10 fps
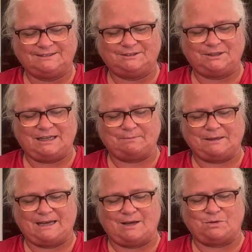You're
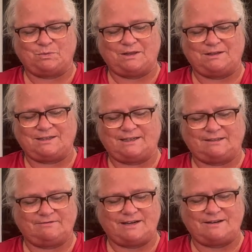helping out with the
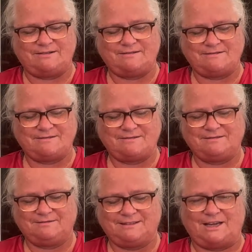children.
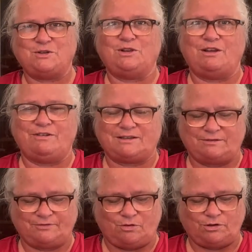And you love it,
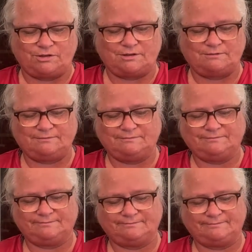of course.
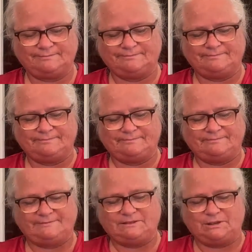
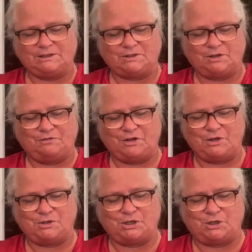So it's good for you
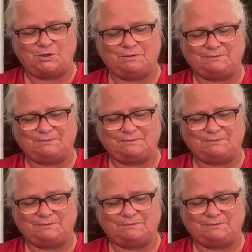too.